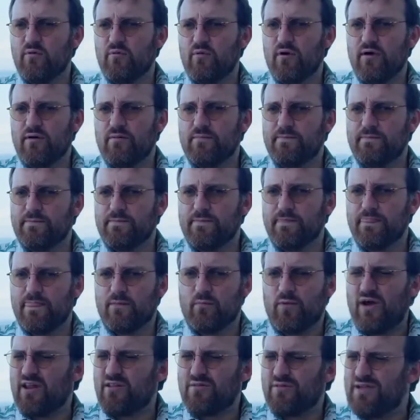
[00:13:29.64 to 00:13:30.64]
well,
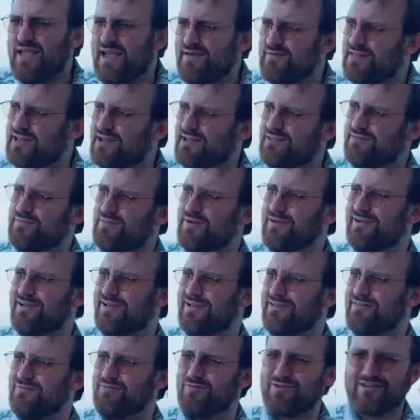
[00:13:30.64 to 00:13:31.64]
why do we have that
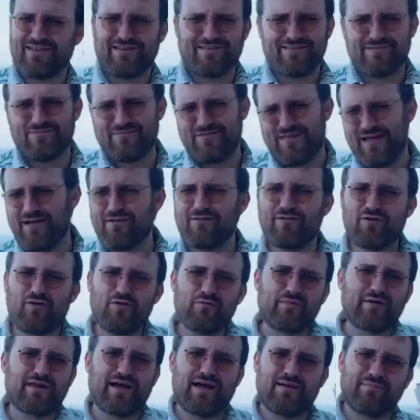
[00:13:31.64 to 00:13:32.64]
experience? Well, because of
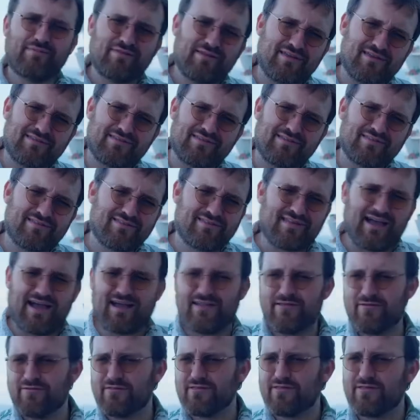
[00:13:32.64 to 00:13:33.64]
telco monopolies and
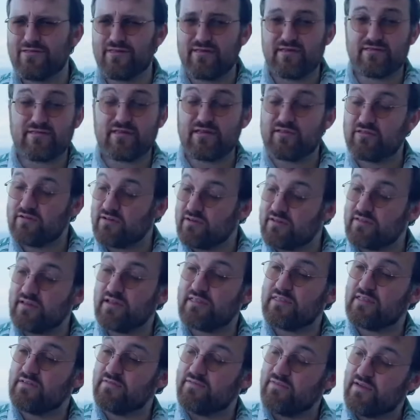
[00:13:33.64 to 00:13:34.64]
silos and things. It turns
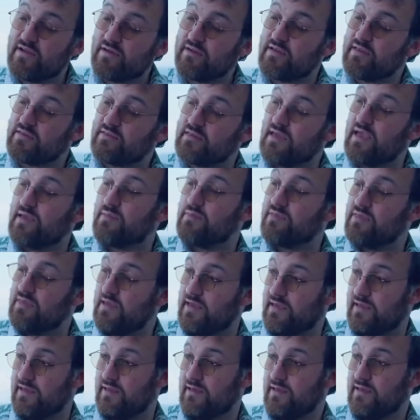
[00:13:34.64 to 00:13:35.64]
out the very same
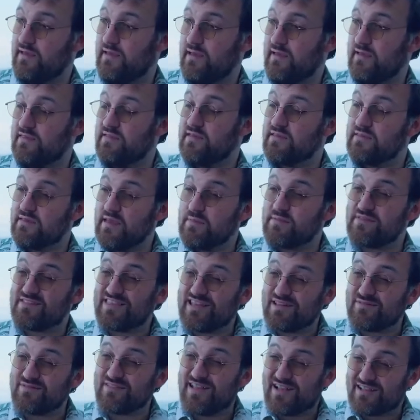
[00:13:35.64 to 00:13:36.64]
thing. The same
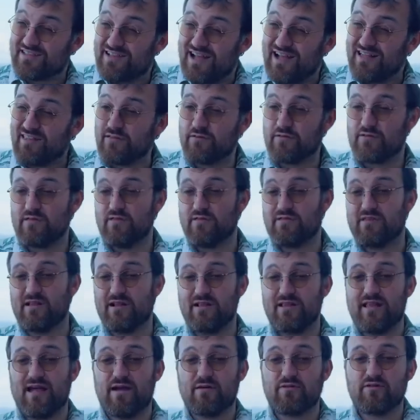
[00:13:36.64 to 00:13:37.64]
set of technology
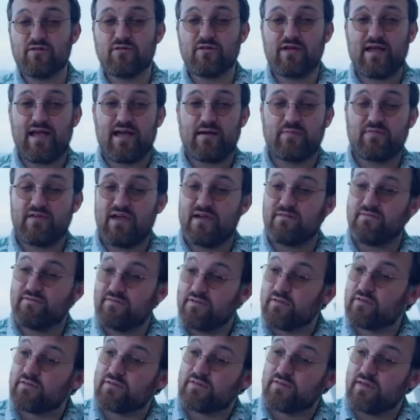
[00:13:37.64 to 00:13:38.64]
that allows you to have that
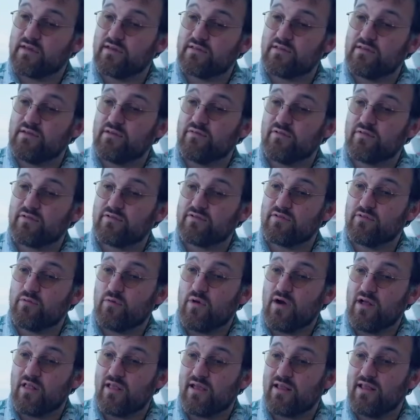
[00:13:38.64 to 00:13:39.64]
first thing, the universal
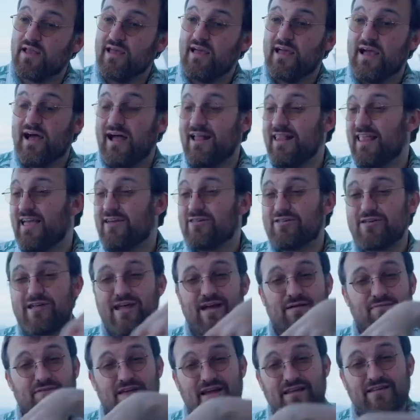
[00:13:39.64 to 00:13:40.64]
wallet, allows you
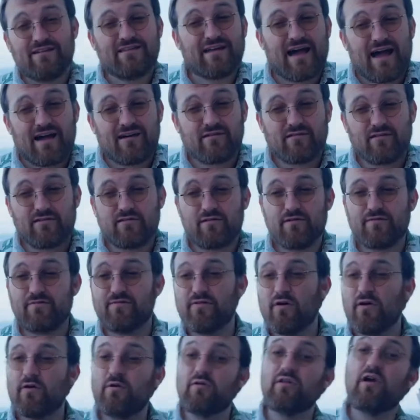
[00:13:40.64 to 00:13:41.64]
to have that dial on your
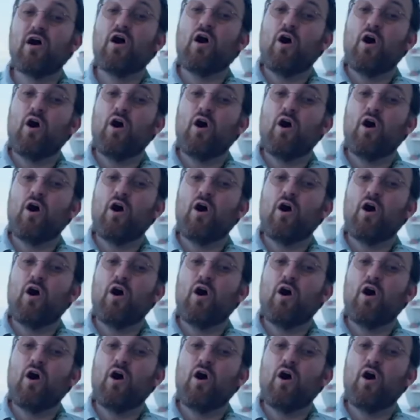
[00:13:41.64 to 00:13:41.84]
phone,